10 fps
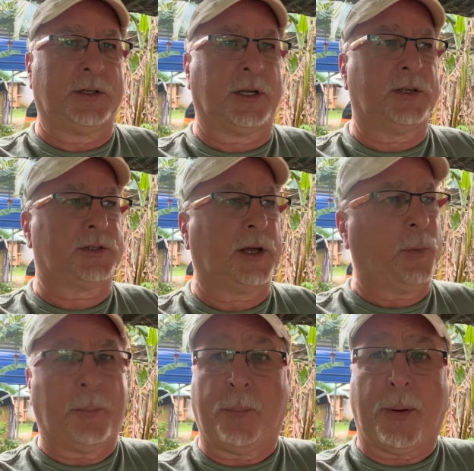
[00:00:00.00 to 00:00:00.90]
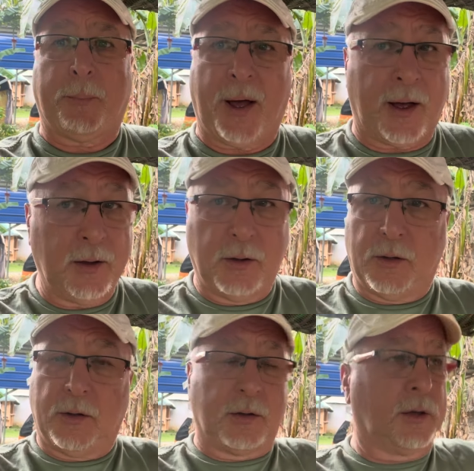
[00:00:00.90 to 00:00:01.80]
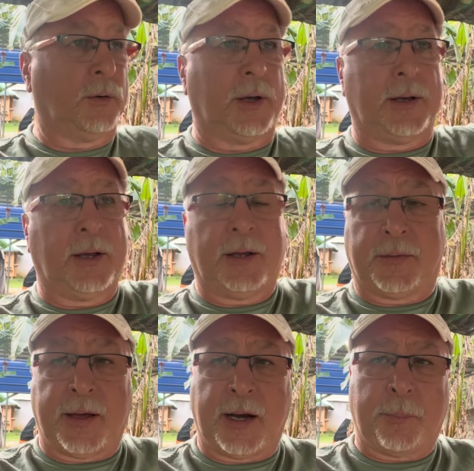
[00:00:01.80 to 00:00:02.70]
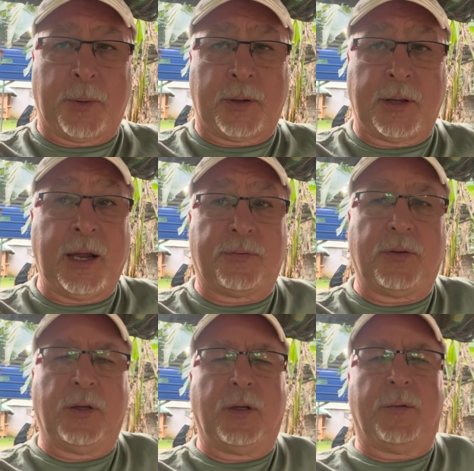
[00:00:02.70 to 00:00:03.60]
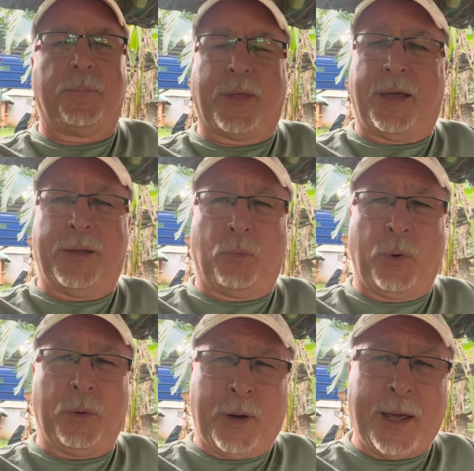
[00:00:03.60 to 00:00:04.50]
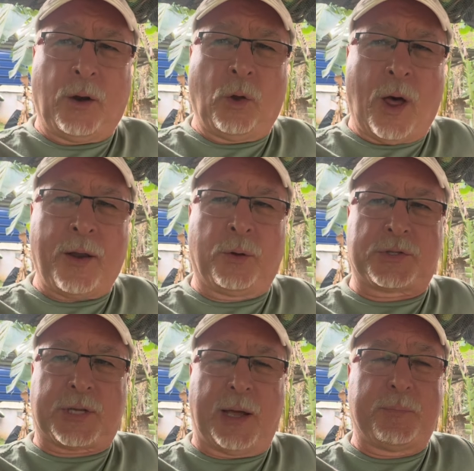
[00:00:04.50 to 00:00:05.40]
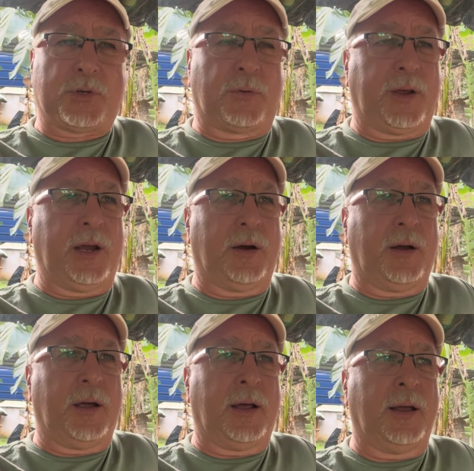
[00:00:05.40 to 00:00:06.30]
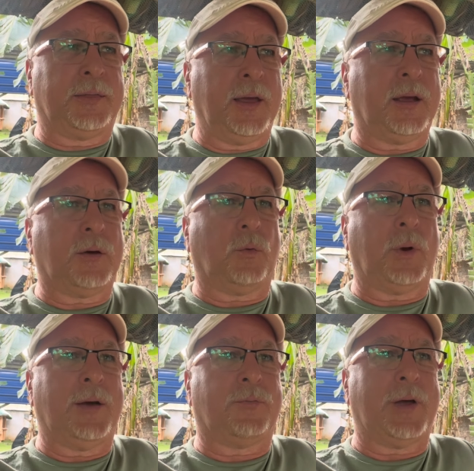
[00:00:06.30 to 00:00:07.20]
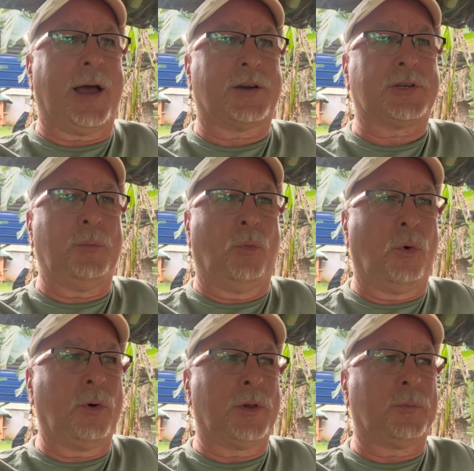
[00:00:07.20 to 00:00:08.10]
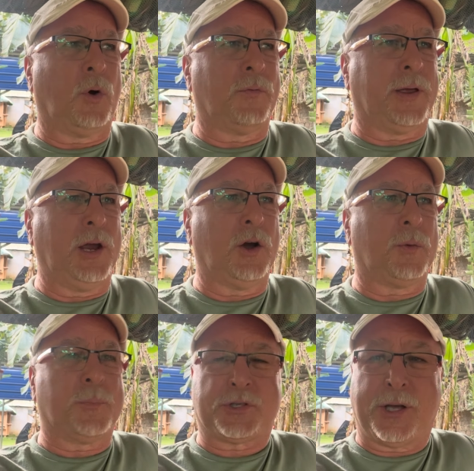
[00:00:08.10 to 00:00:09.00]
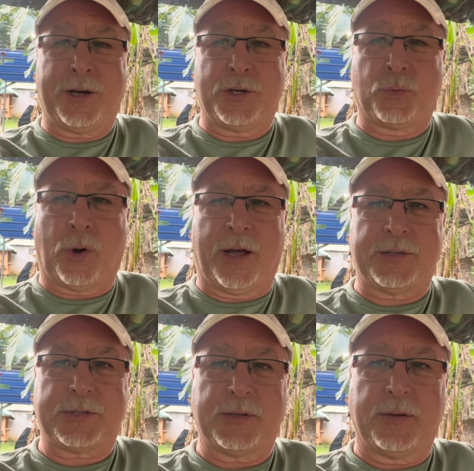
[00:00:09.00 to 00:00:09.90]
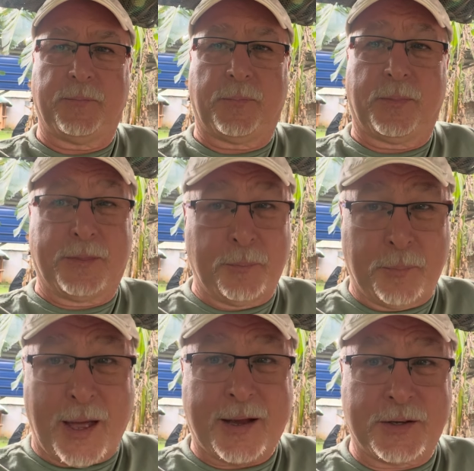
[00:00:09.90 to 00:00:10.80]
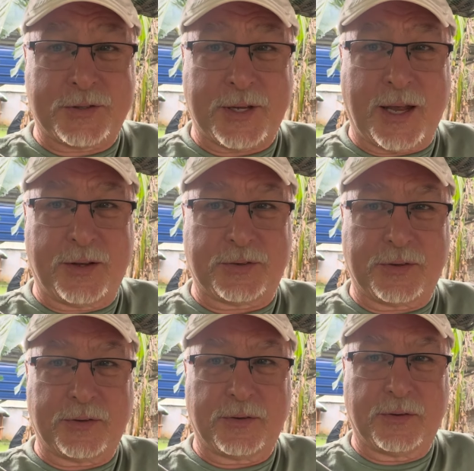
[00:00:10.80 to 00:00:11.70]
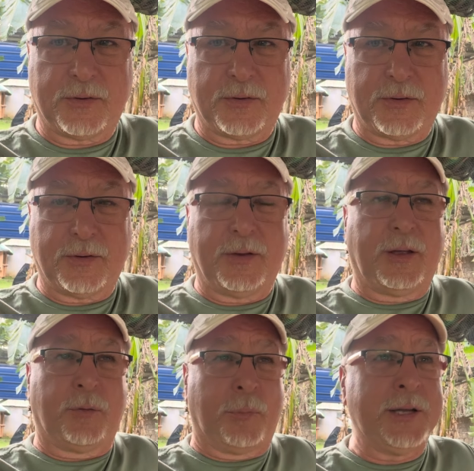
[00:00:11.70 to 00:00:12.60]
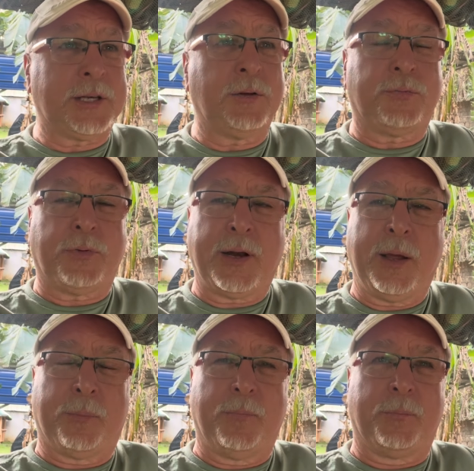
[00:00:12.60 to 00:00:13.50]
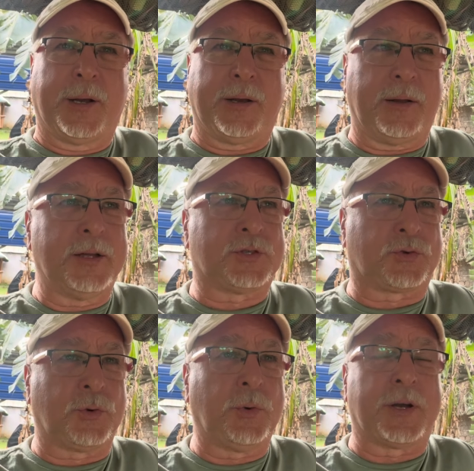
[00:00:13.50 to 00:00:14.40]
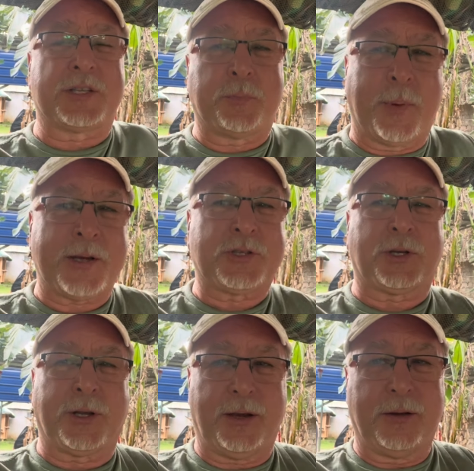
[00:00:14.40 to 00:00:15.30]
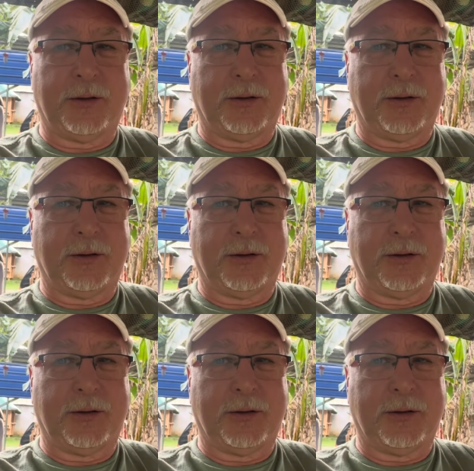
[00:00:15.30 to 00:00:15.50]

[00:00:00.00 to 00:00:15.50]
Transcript: to this stuff, blah, blah, blah, blah, you know, and they get up and leave. And we get a lot of those types over here. And I think we have actually more of them over here percentage-wise than back in the States. Might sound funny, but it's true. And especially